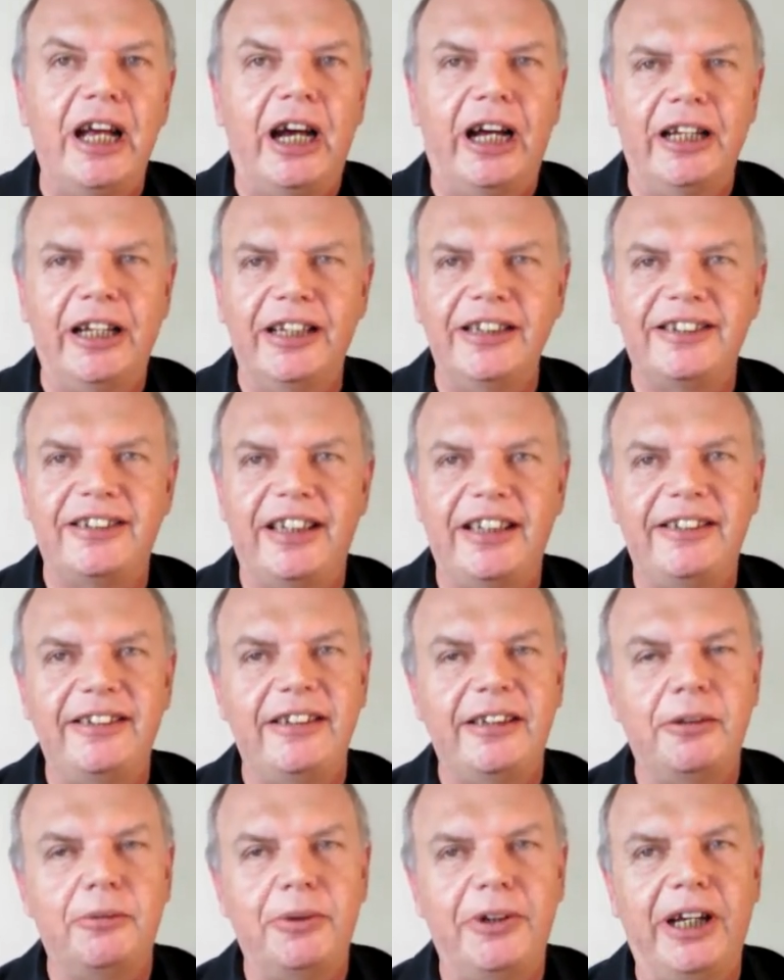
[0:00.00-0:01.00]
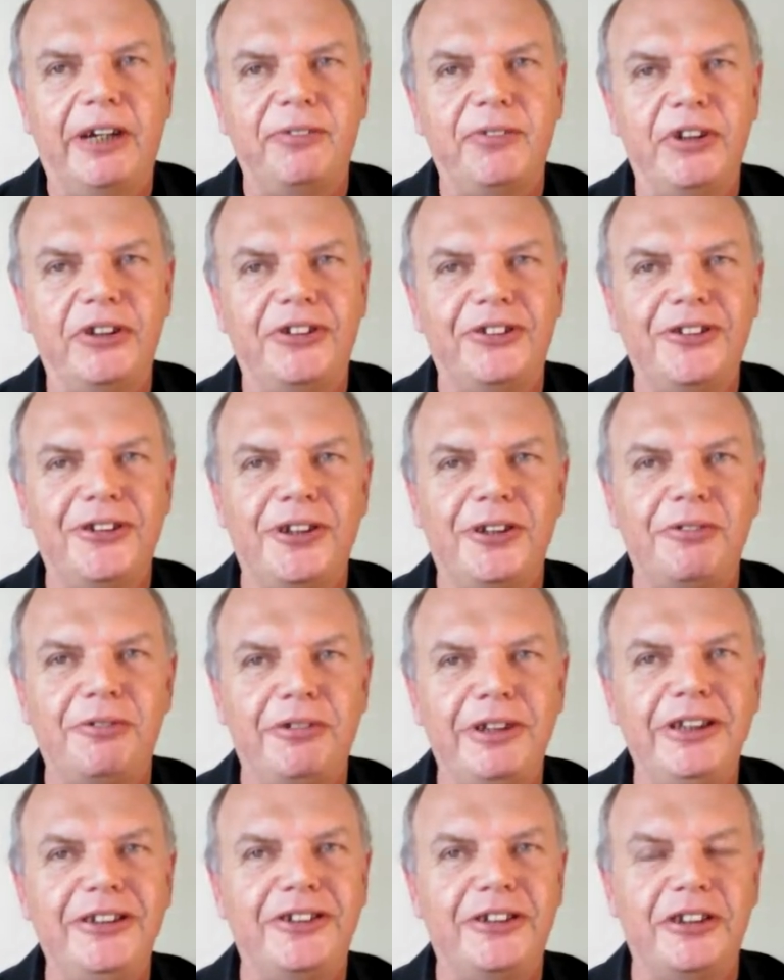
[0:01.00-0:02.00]
And I said to him, we have this sort of
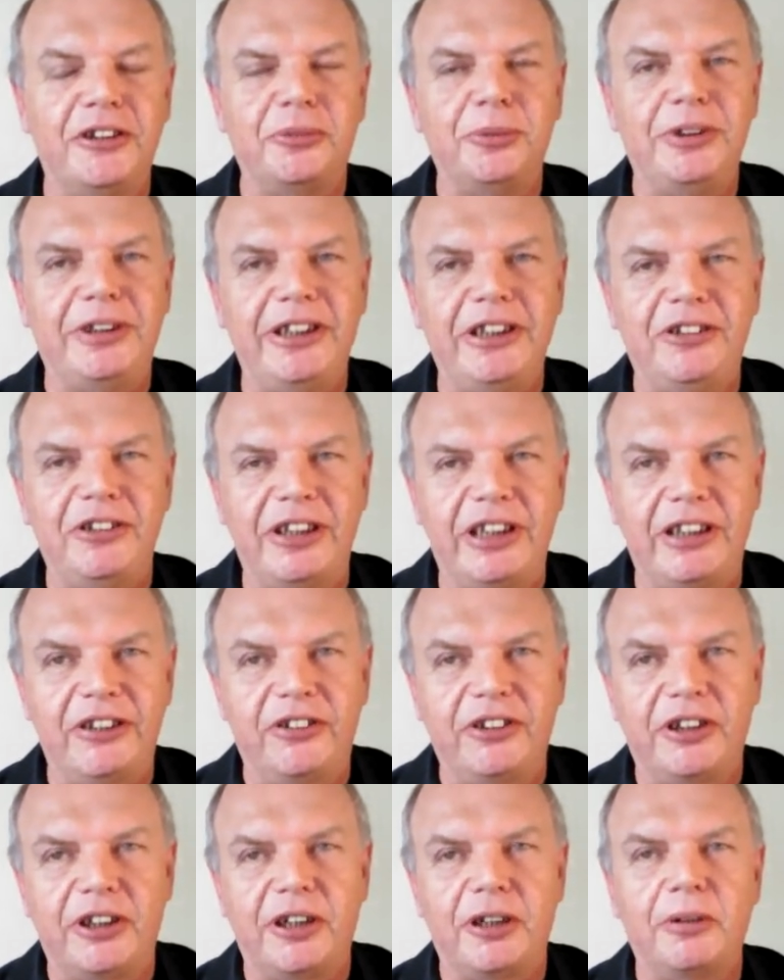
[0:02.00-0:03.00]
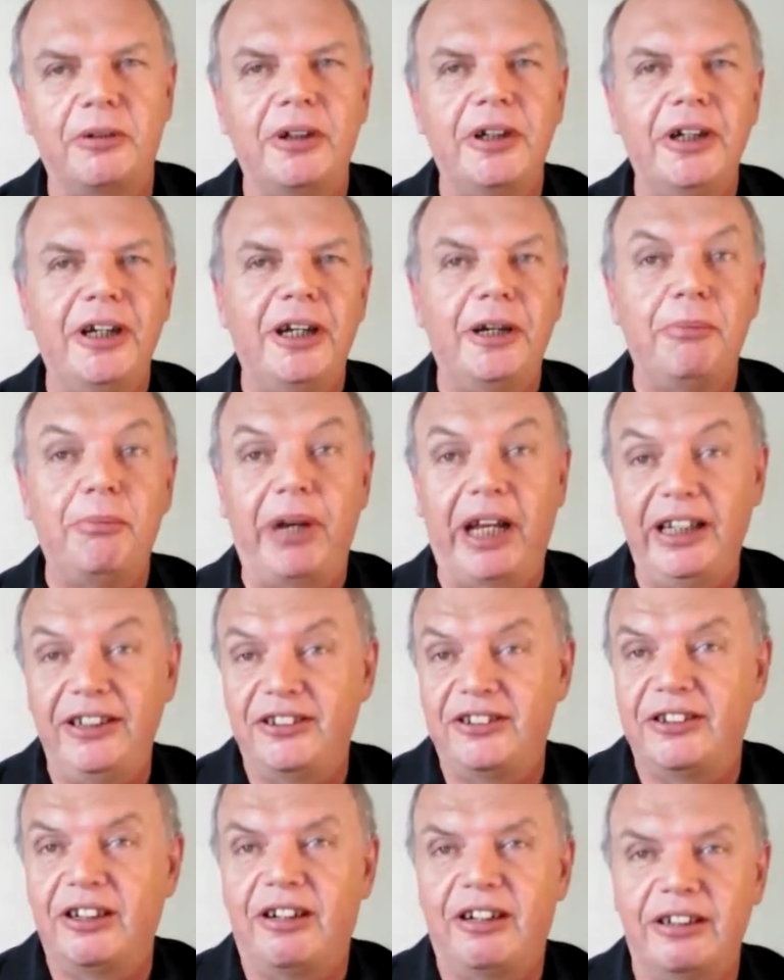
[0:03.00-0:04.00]
research we did years ago
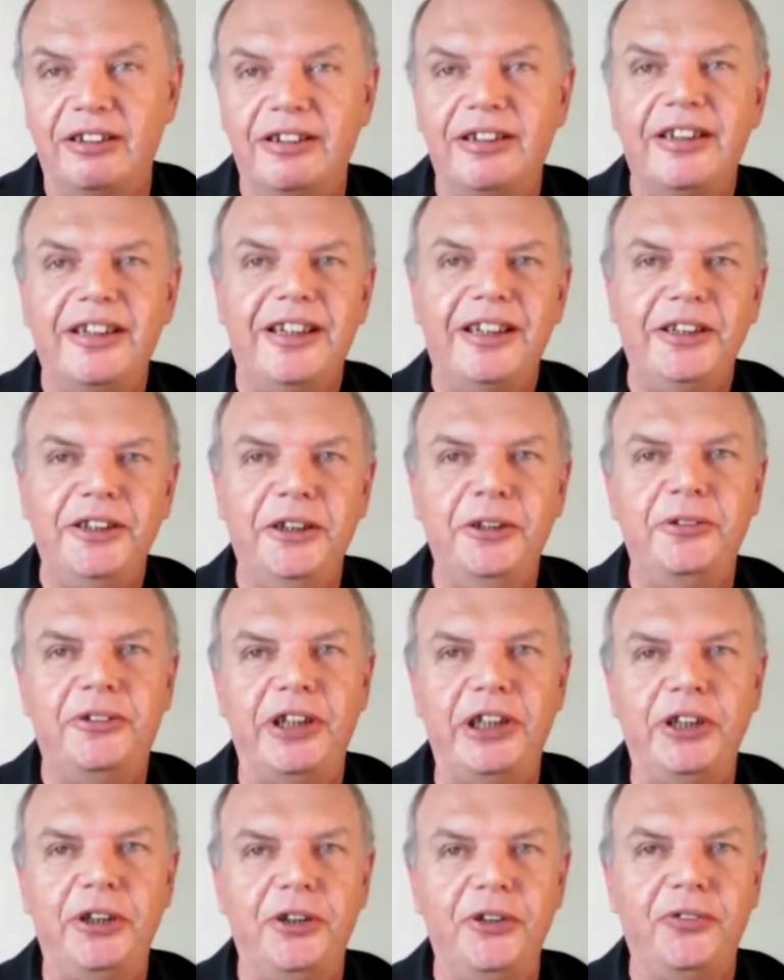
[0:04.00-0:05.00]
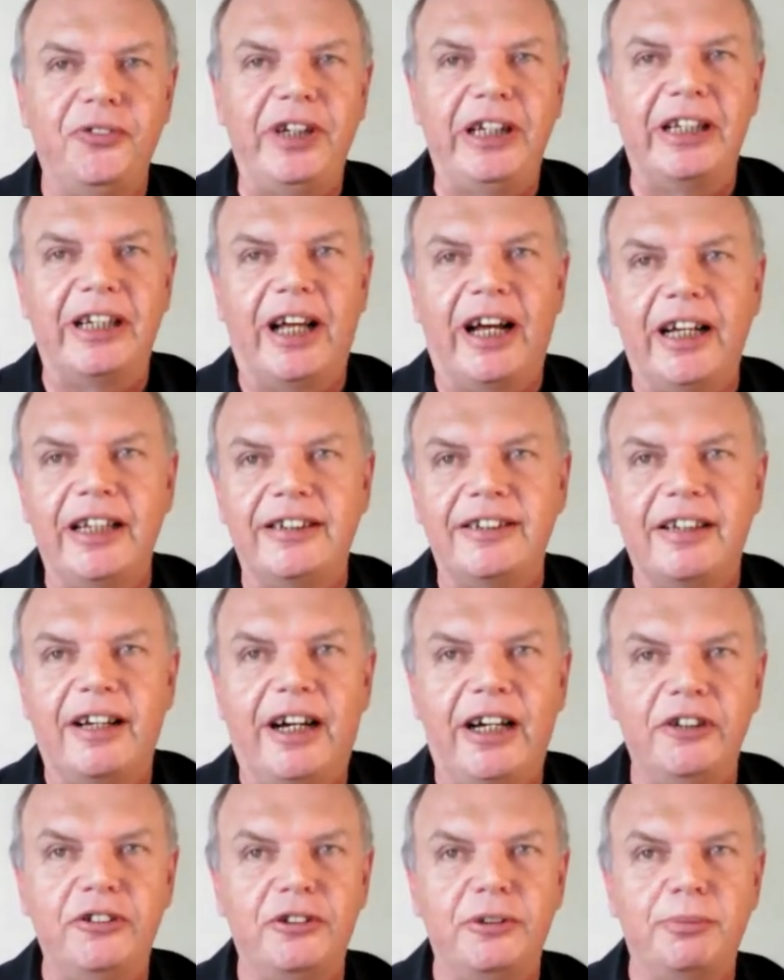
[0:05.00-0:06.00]
based on using UV light,
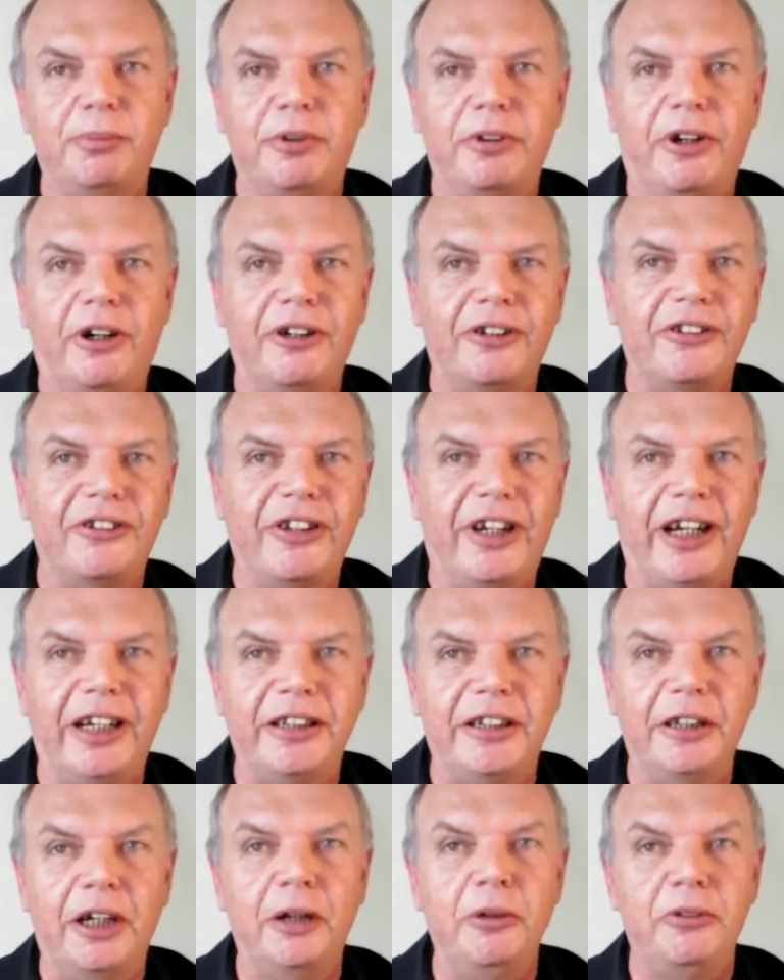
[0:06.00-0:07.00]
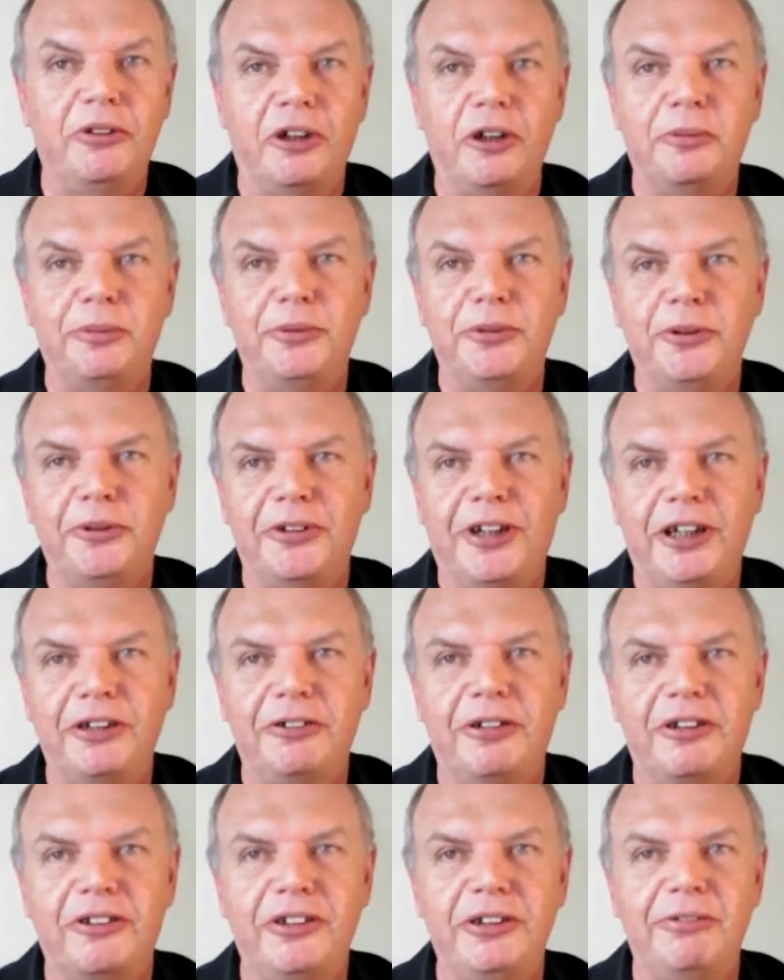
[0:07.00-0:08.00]
hydrogen peroxide, and ozone to produce
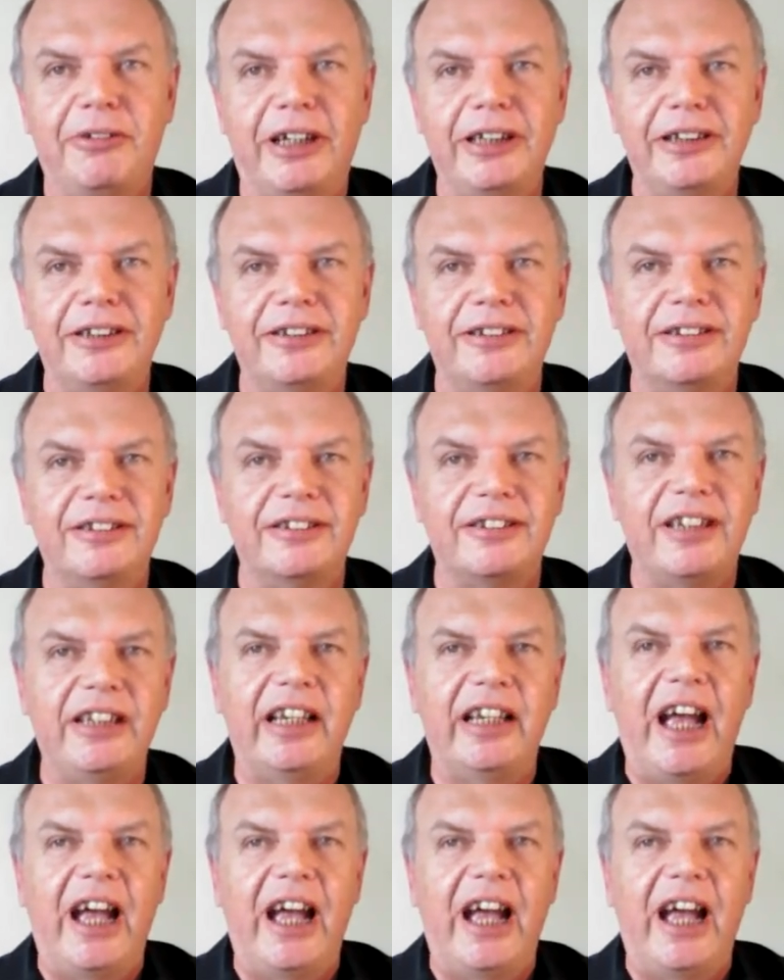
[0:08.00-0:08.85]
hydroxy radicals.